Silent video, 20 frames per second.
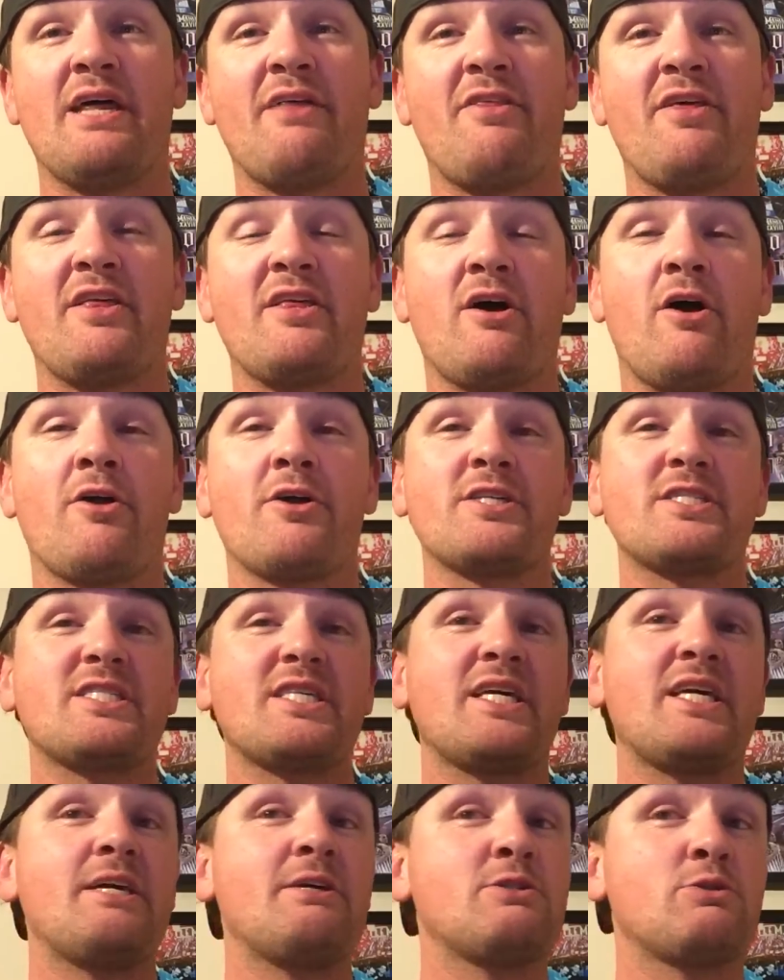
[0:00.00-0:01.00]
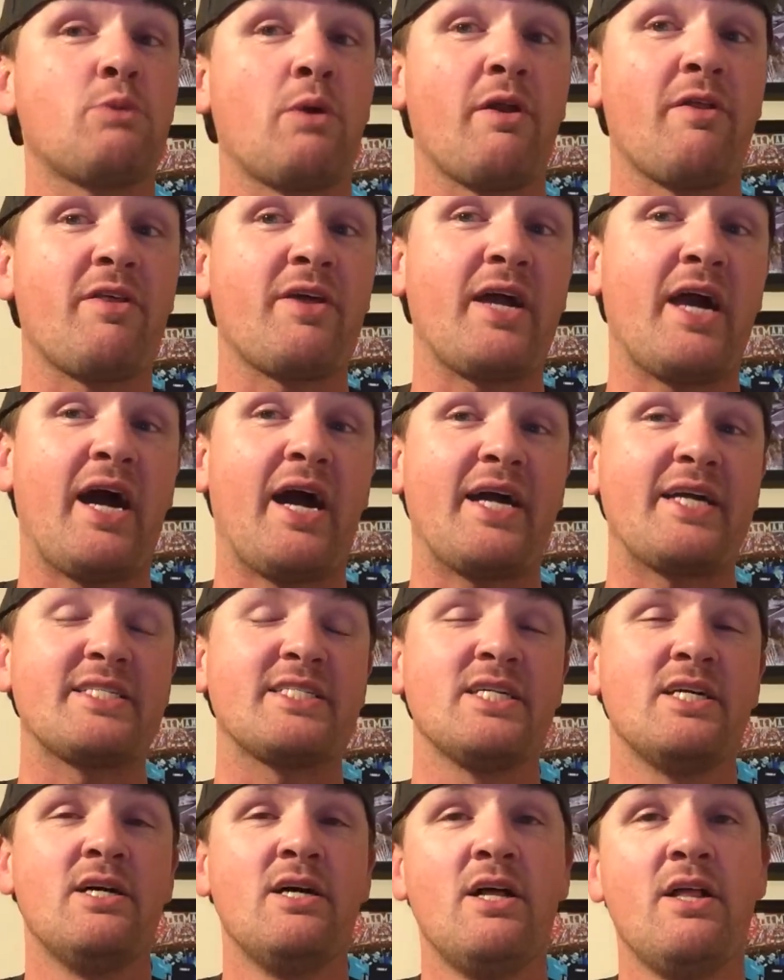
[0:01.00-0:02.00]
I think honestly, he's one of the
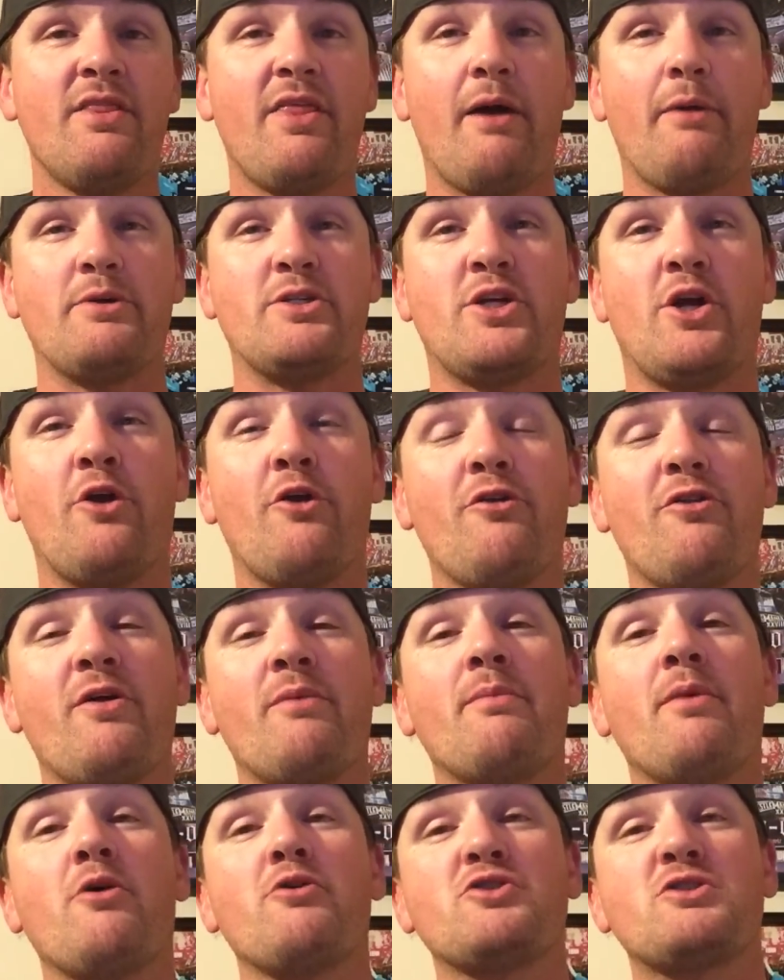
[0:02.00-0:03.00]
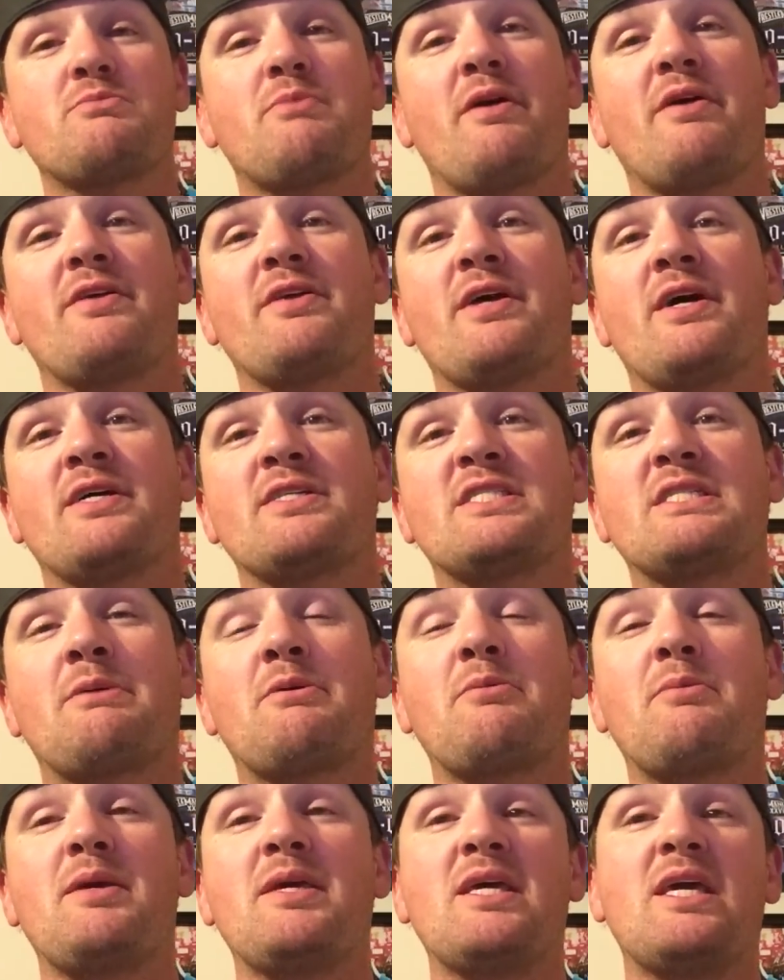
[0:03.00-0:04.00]
guys that was hurt the most by uh,
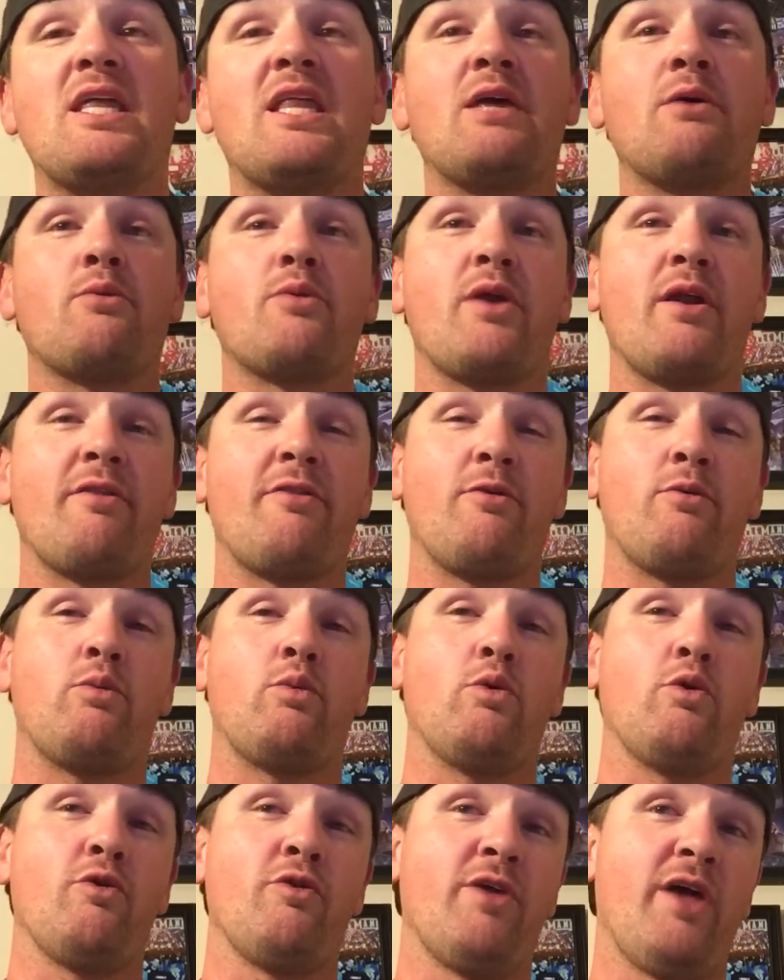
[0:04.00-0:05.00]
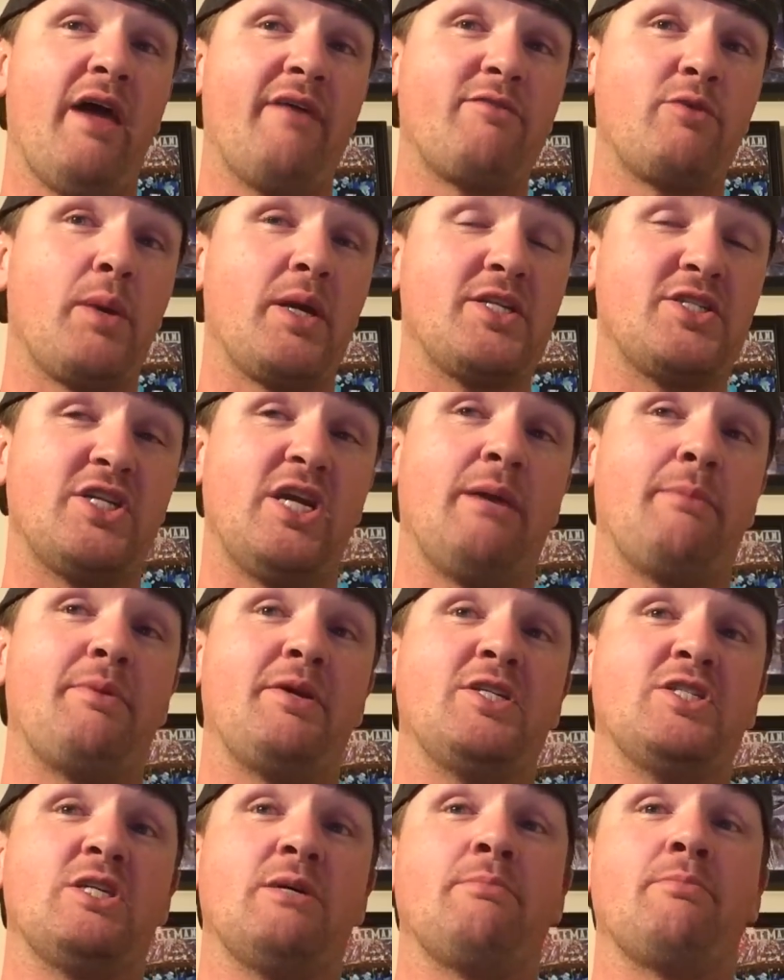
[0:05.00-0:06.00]
WWE getting rid of the World Heavyweight
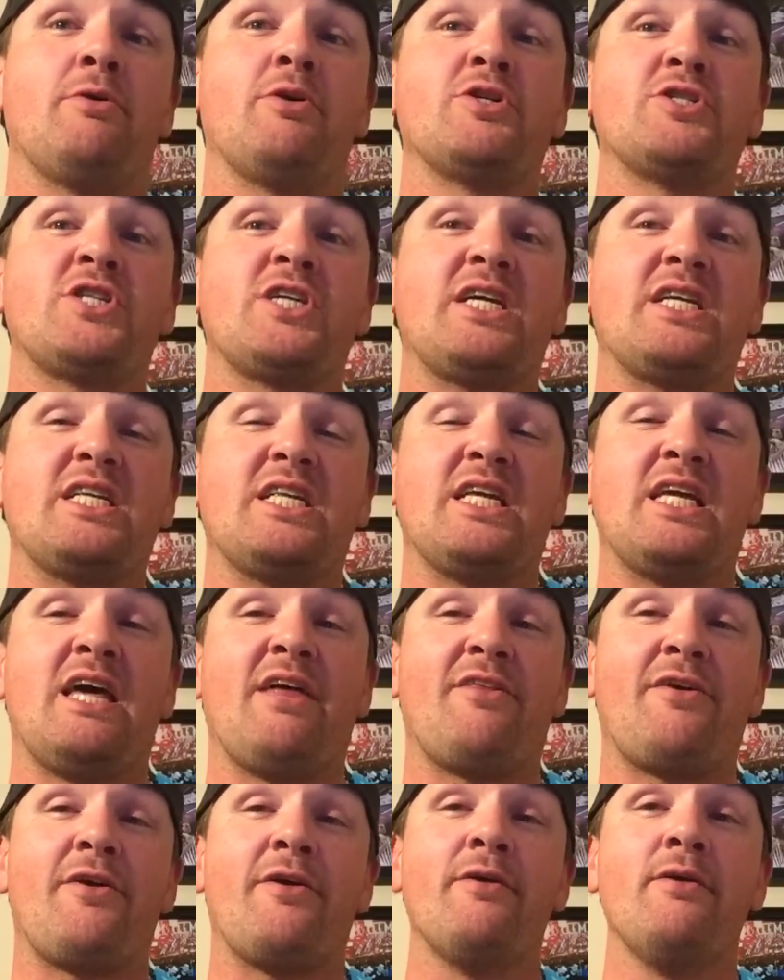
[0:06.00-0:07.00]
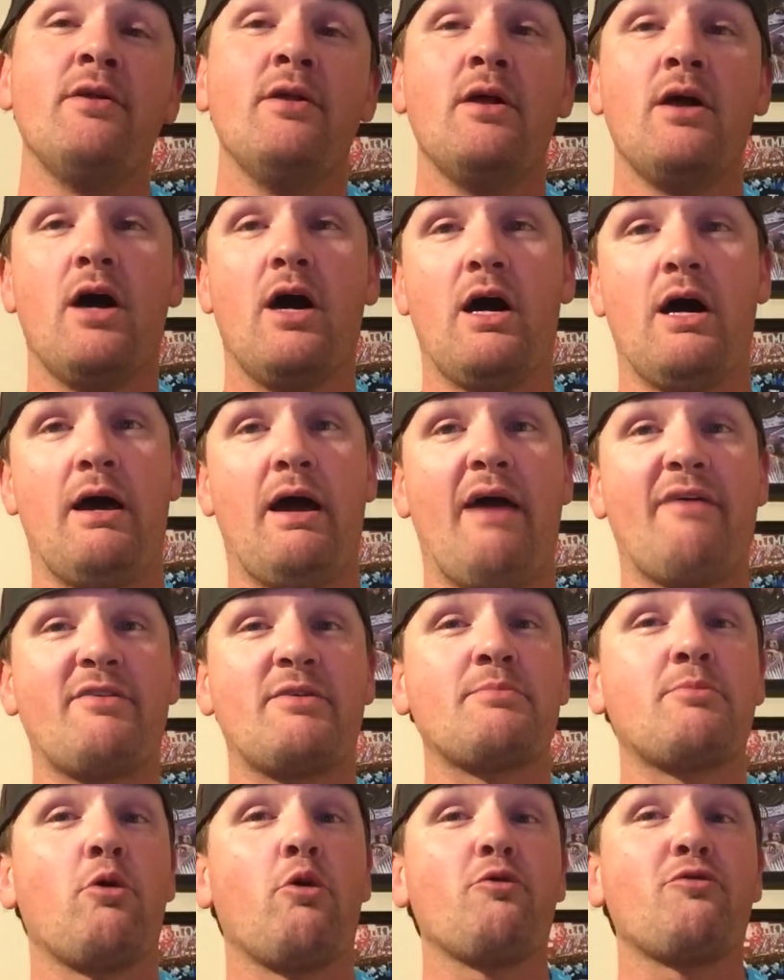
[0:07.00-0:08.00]
Championship, merging it together, uh,
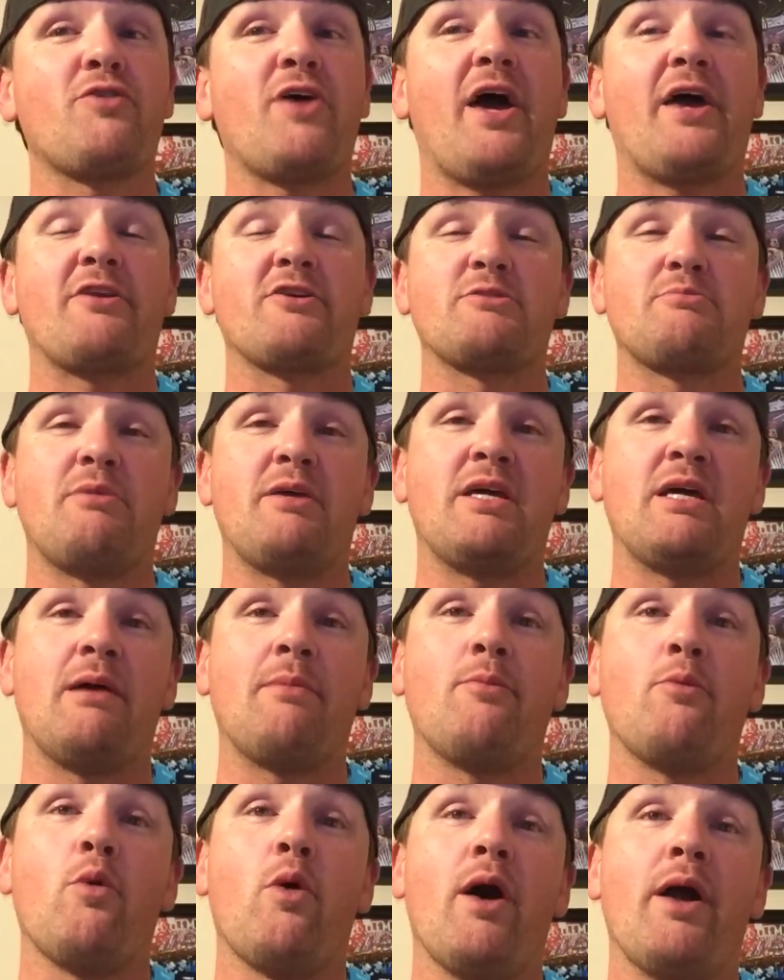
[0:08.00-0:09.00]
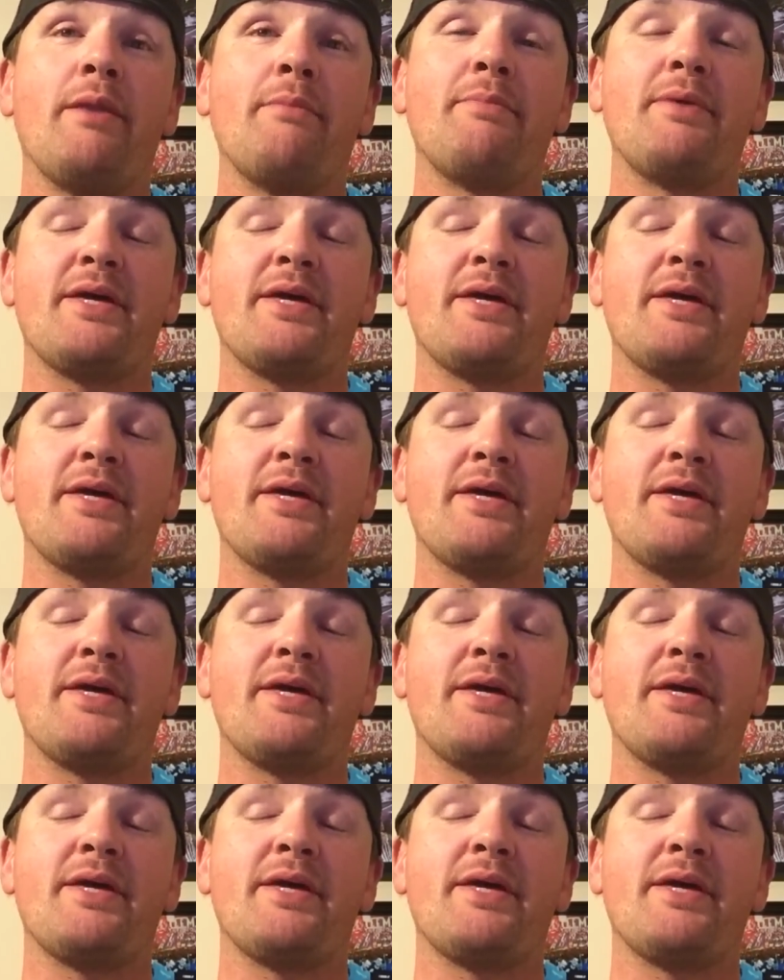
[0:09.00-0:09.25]
having both titles become one.